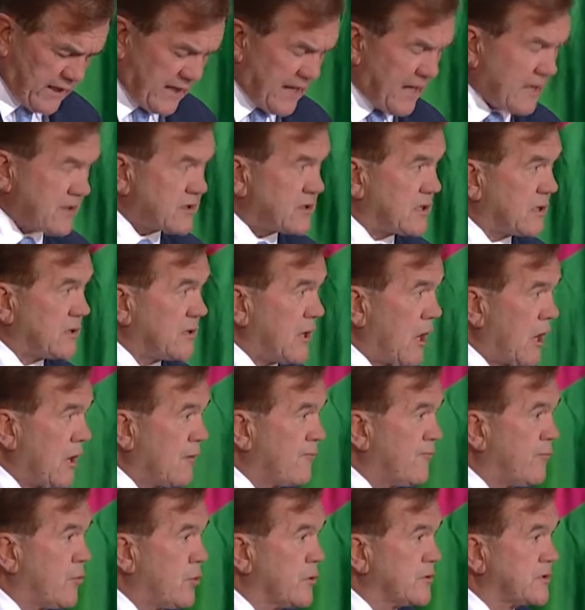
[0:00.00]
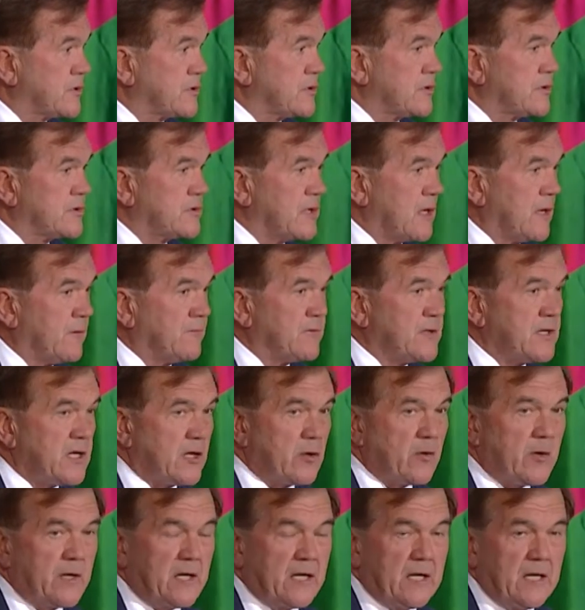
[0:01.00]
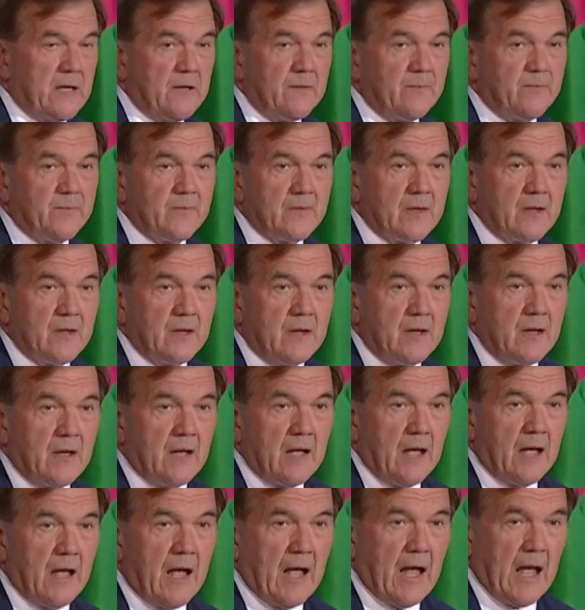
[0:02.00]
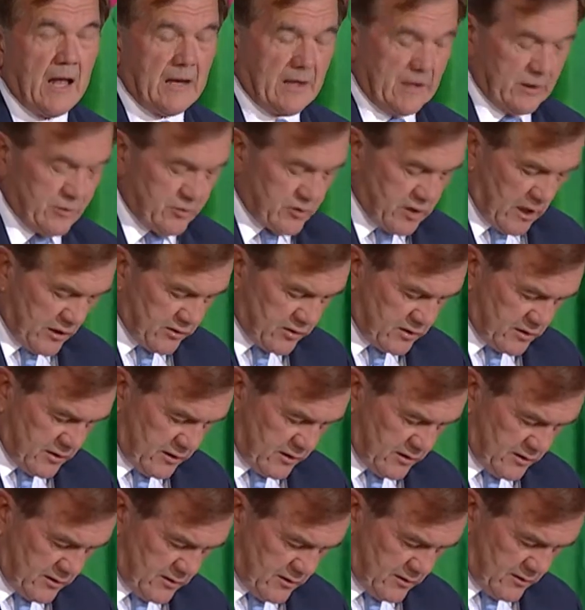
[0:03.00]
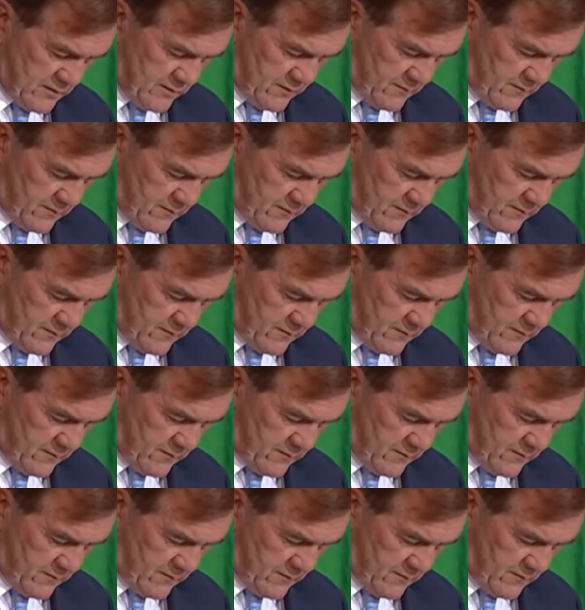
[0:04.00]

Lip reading: against the dark forces of tyranny and injustice.